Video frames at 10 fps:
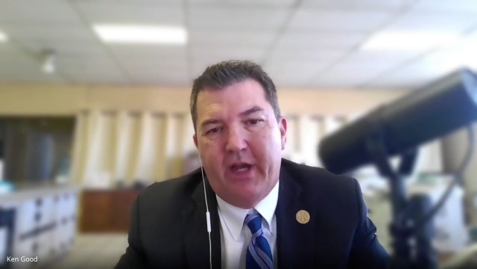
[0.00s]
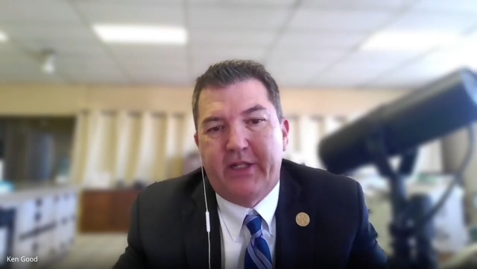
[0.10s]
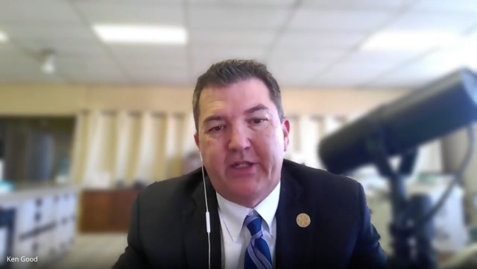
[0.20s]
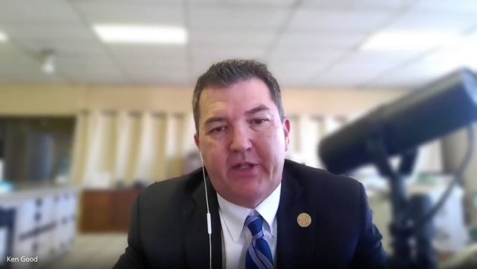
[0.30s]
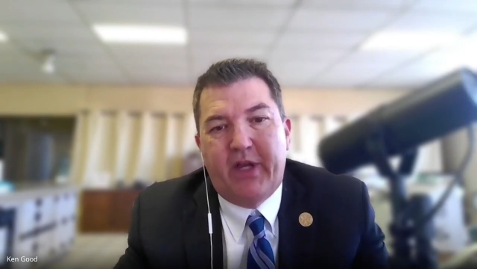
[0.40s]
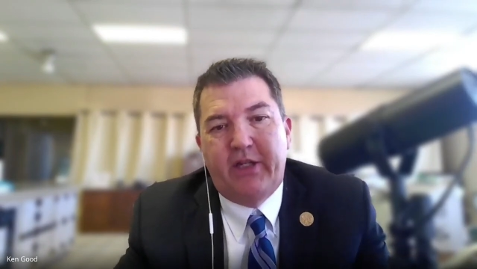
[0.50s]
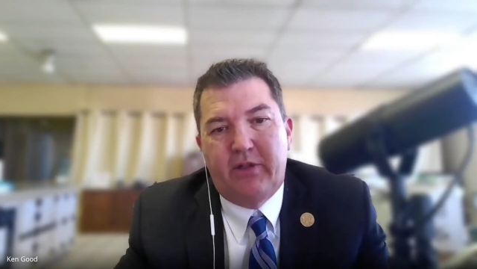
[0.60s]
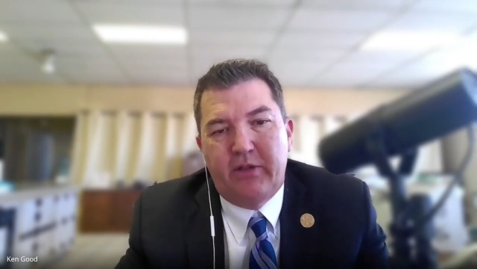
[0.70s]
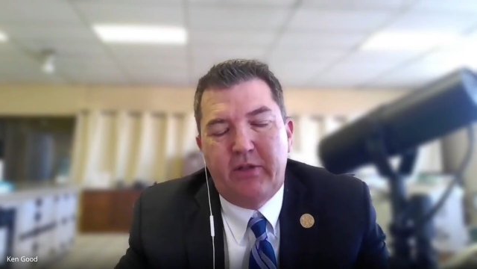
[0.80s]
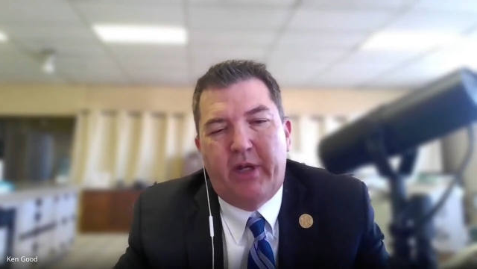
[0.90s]
And so they
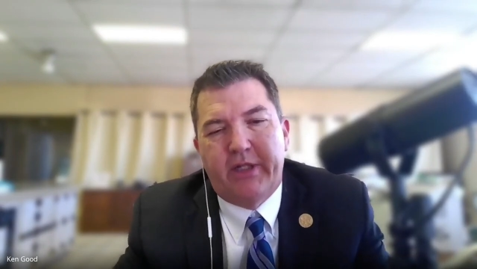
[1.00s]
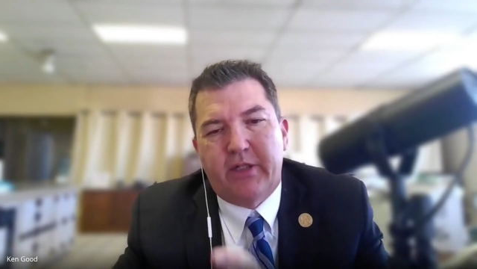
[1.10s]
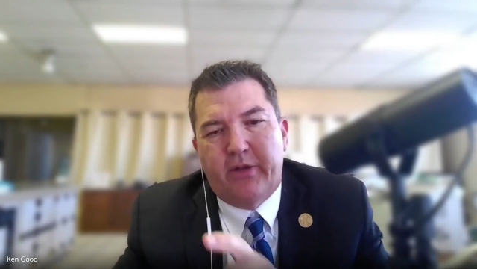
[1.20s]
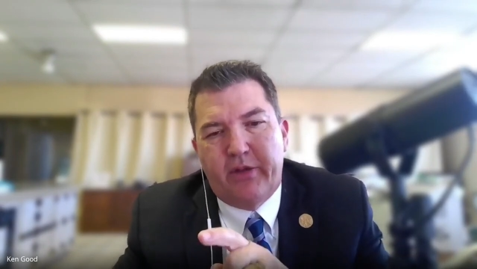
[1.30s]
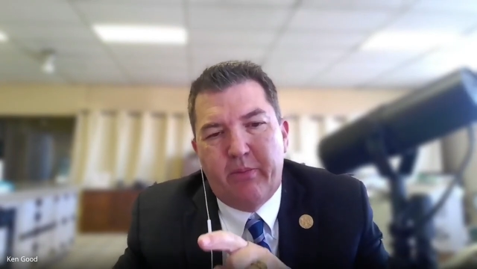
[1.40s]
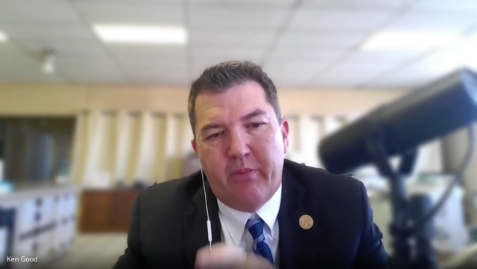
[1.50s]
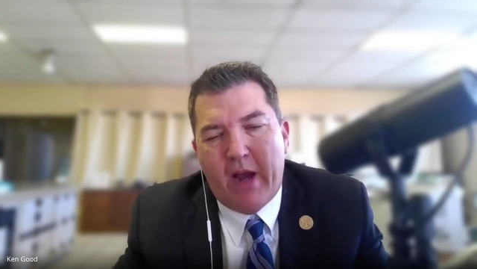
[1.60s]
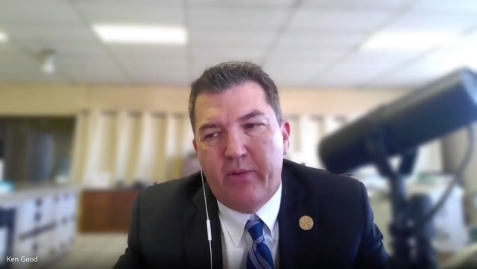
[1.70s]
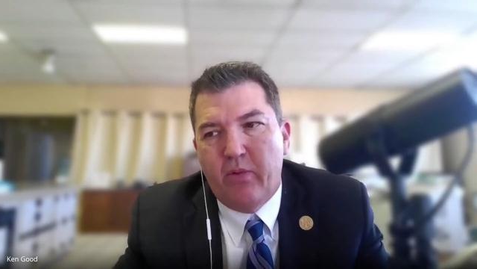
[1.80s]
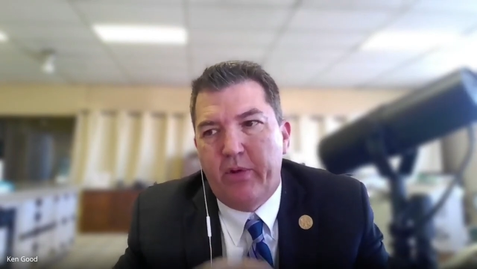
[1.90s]
do. And so
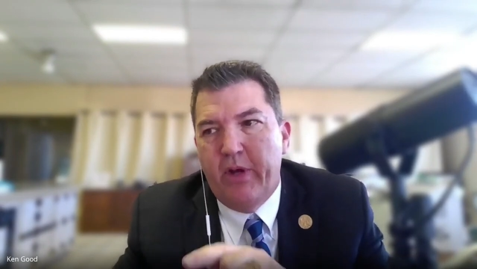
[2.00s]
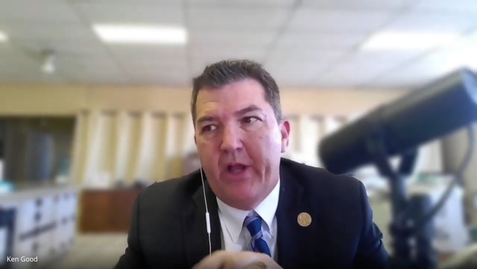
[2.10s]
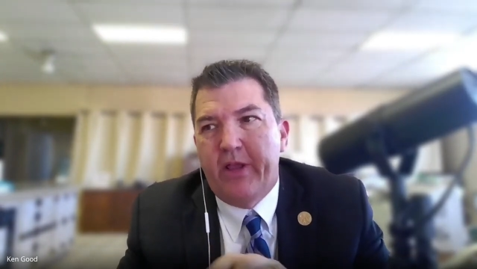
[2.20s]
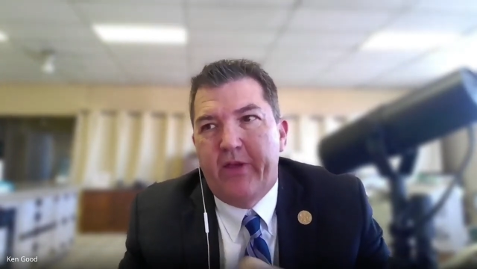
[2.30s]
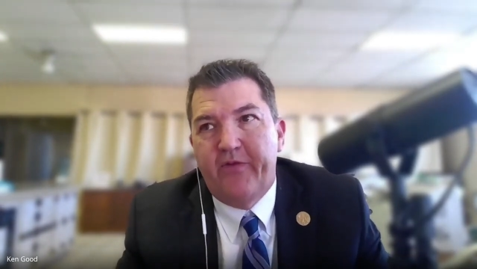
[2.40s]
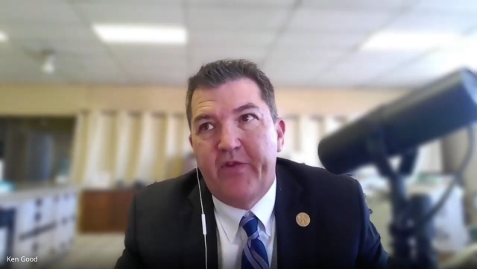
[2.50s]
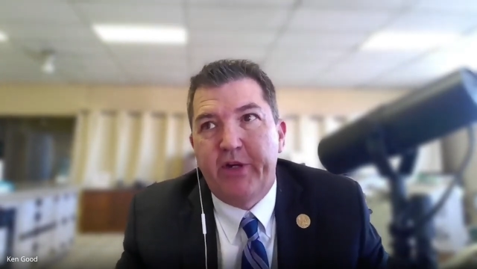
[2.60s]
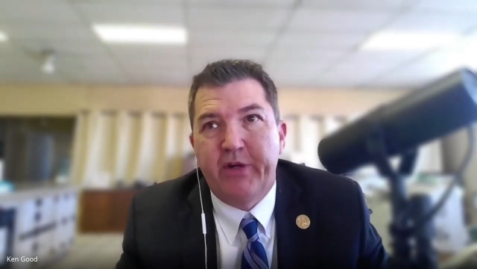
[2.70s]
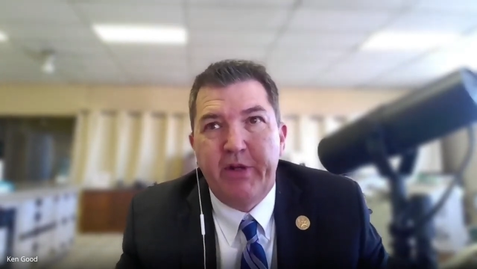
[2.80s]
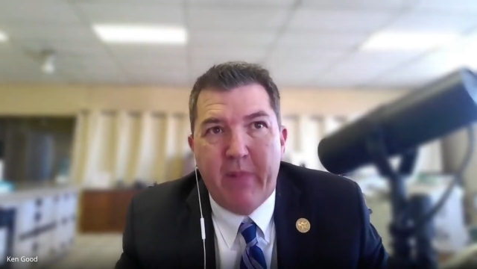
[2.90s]
the
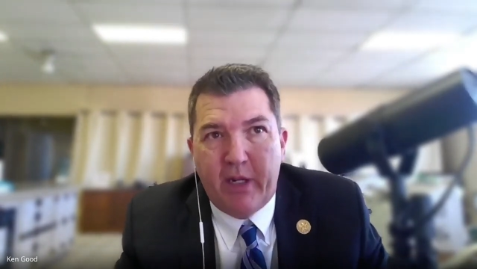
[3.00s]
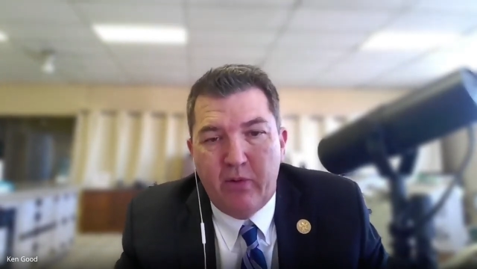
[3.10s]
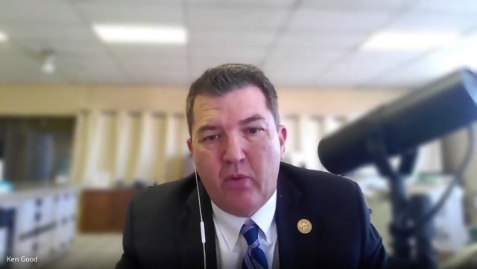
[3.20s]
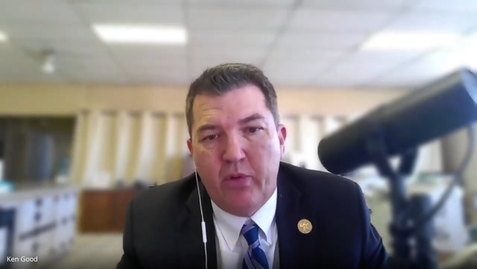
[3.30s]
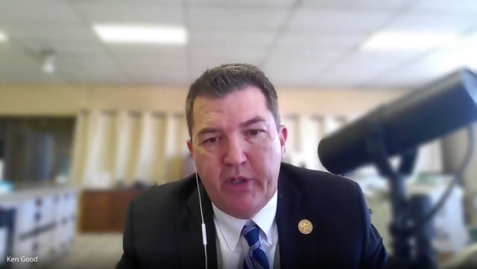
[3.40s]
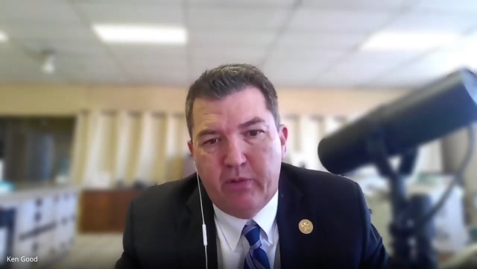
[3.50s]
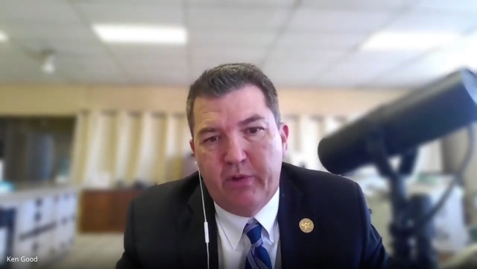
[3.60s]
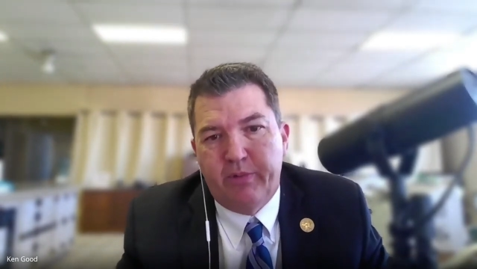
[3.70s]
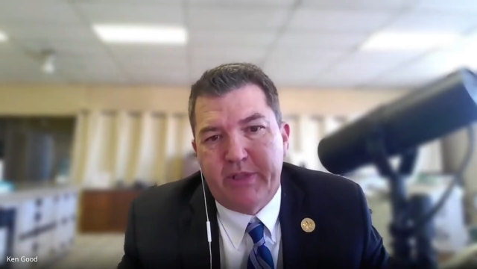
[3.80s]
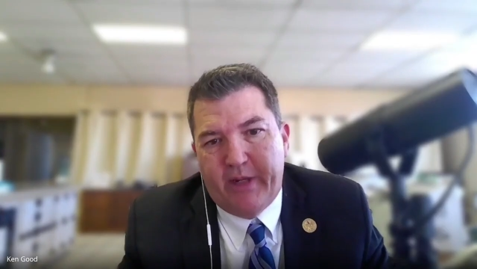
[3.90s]
very minority
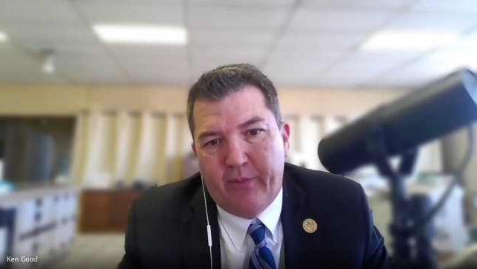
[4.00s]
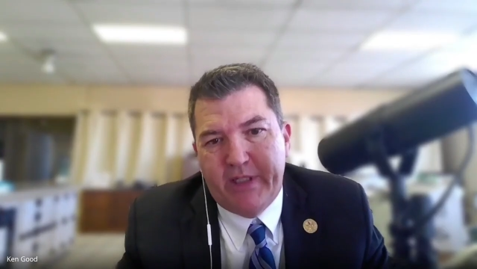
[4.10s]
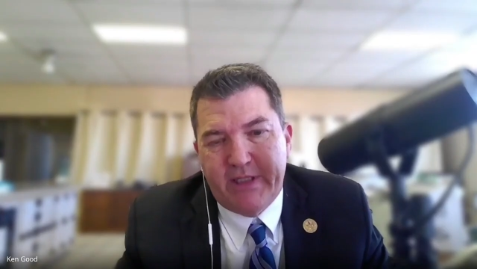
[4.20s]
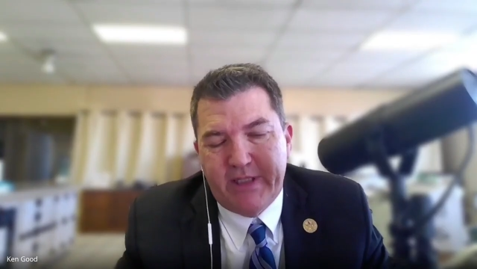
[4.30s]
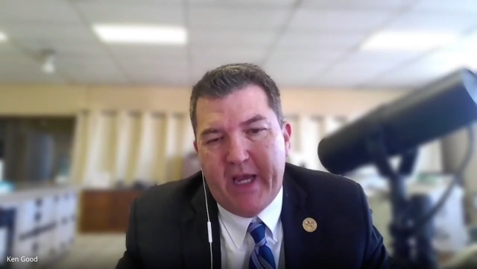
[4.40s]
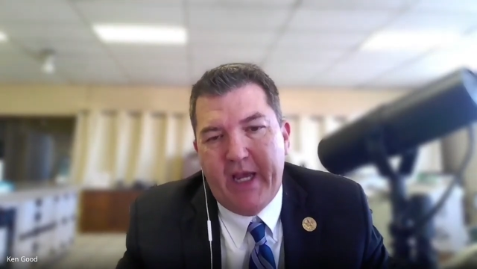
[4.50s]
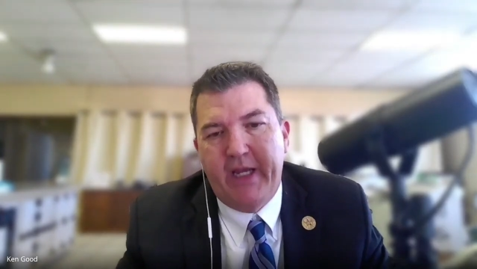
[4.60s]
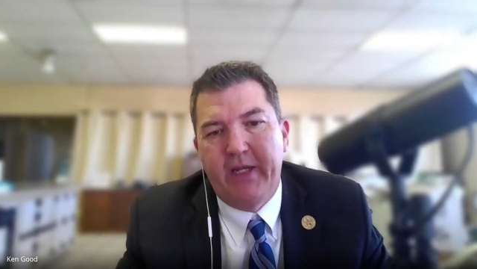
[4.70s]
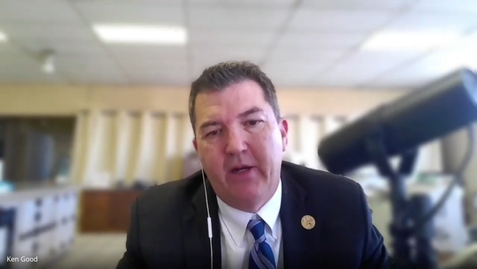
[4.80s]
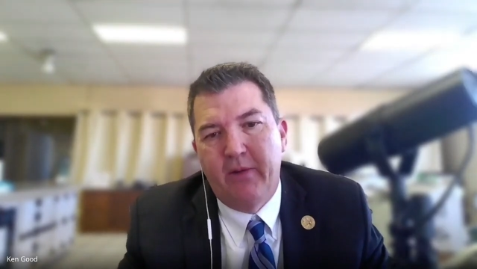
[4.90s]
groups that we
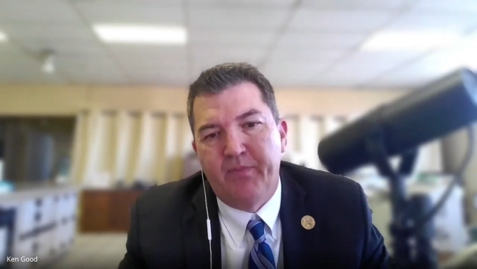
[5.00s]
say